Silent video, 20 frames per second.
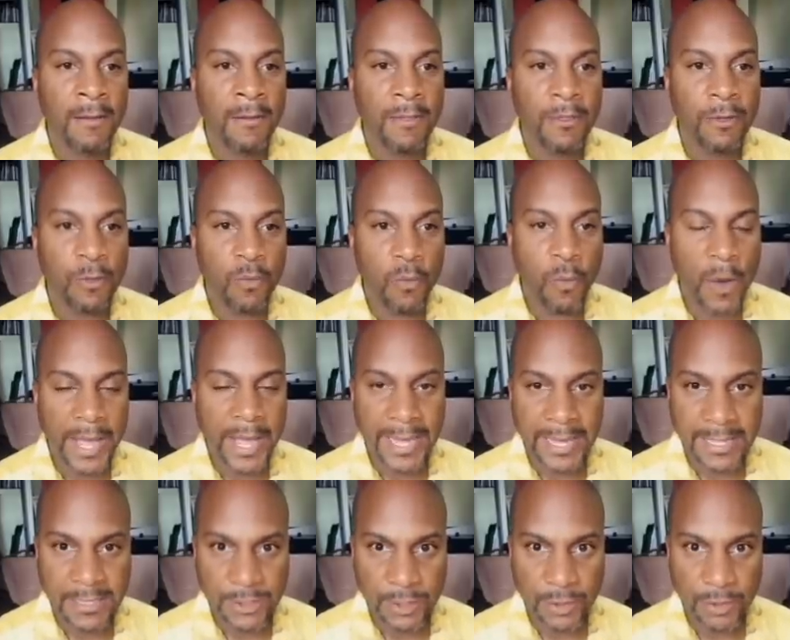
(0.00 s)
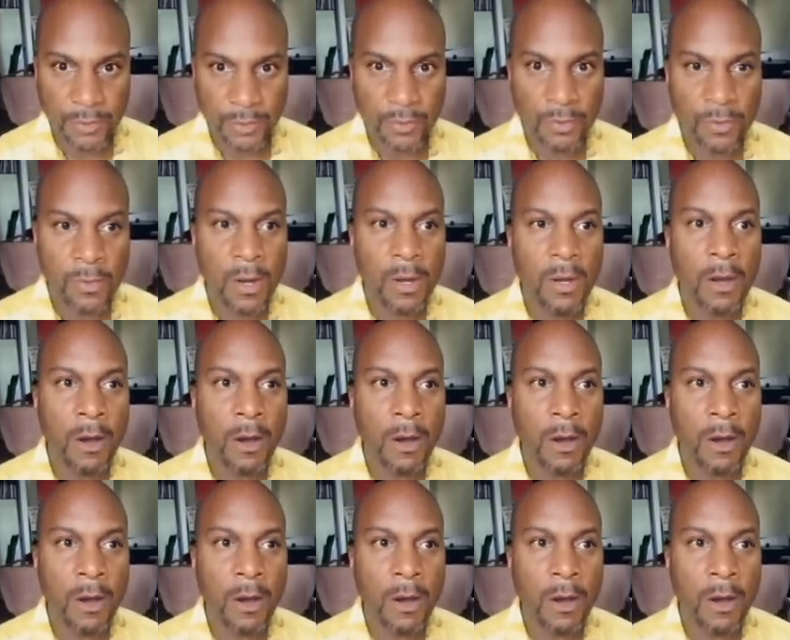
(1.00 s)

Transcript: the way to